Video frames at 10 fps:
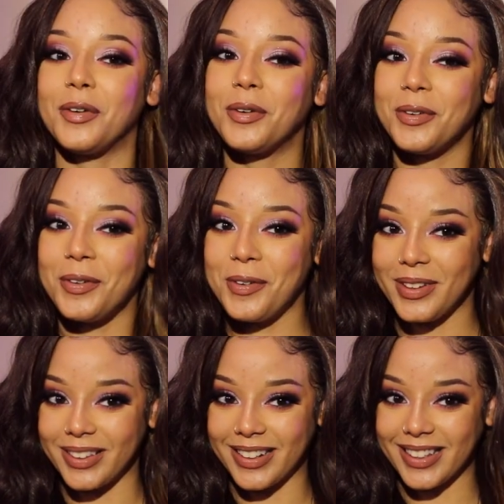
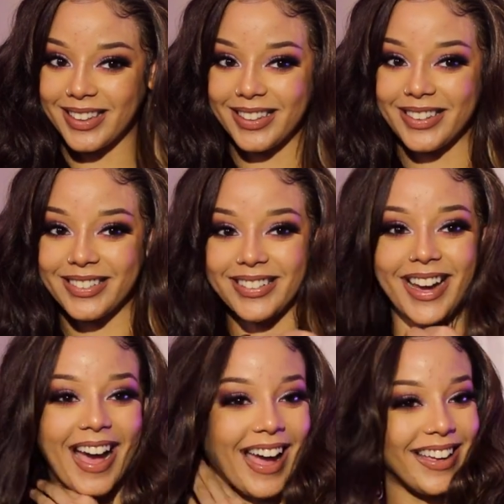Ooh, look at the
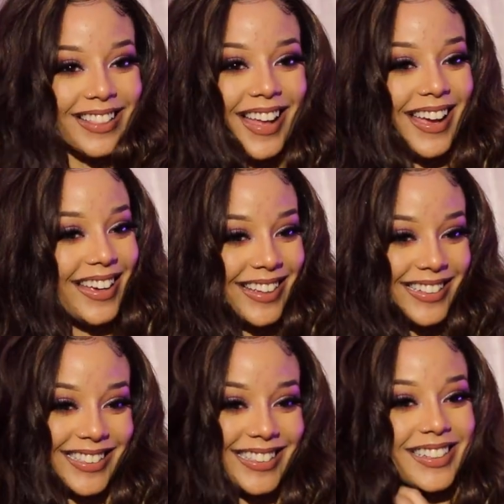little
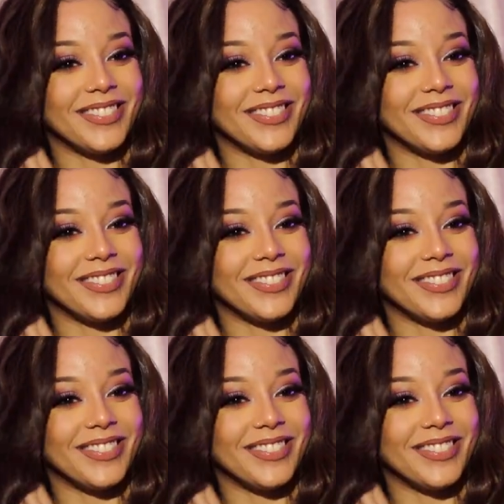highlights